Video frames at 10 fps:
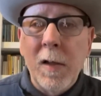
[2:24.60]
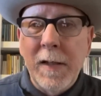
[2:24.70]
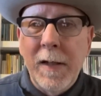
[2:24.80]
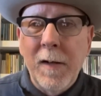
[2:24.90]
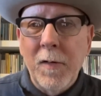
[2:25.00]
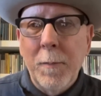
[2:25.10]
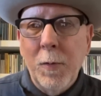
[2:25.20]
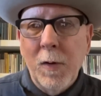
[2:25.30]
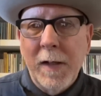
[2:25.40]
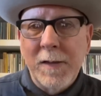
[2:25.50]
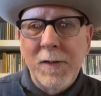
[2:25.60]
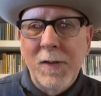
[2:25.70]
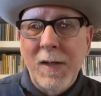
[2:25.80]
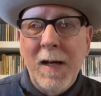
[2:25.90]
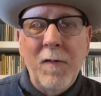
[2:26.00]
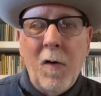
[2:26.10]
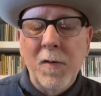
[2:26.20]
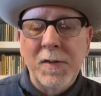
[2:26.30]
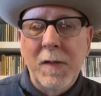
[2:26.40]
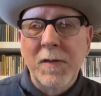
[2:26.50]
in on the Bootleg series. I have all
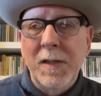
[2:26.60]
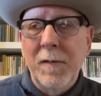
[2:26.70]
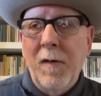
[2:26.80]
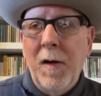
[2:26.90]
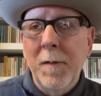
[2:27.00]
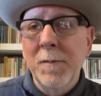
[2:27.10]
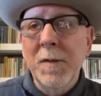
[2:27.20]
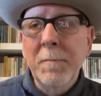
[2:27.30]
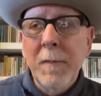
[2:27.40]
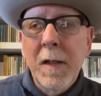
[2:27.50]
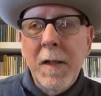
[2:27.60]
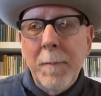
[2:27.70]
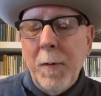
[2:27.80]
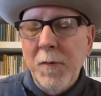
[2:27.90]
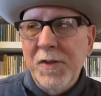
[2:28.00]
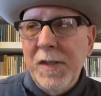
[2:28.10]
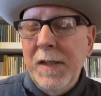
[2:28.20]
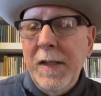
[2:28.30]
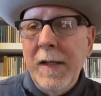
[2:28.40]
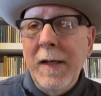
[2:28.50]
17 volumes, both
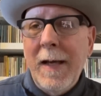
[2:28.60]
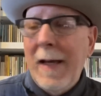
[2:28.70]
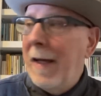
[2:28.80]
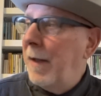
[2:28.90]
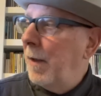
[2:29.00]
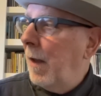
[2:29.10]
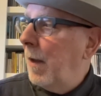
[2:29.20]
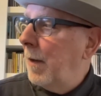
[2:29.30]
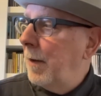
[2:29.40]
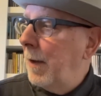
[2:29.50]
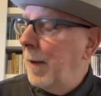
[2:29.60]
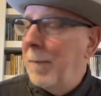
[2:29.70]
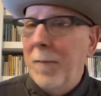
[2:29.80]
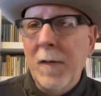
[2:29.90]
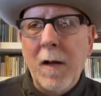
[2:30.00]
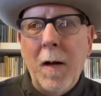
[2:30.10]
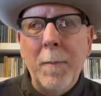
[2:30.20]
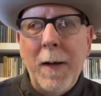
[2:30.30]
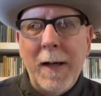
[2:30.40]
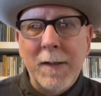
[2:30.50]
CD and on
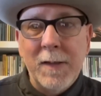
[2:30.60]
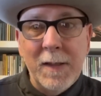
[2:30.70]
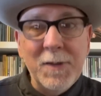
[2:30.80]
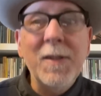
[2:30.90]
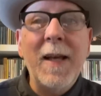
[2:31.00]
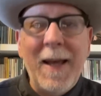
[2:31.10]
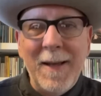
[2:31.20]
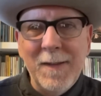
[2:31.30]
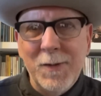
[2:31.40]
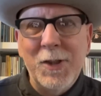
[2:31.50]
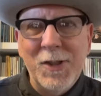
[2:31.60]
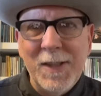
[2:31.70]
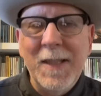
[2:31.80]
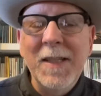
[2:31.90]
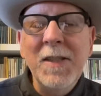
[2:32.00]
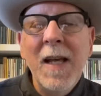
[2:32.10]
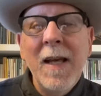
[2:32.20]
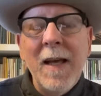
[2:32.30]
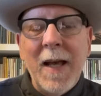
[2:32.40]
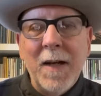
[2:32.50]
compact disc, which is CDs,
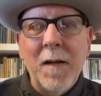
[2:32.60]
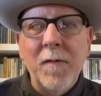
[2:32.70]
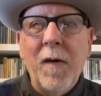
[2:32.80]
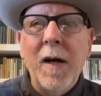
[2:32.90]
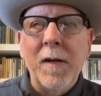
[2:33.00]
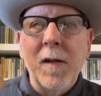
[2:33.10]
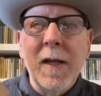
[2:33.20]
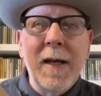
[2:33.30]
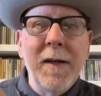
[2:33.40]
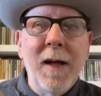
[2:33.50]
and on vinyl. And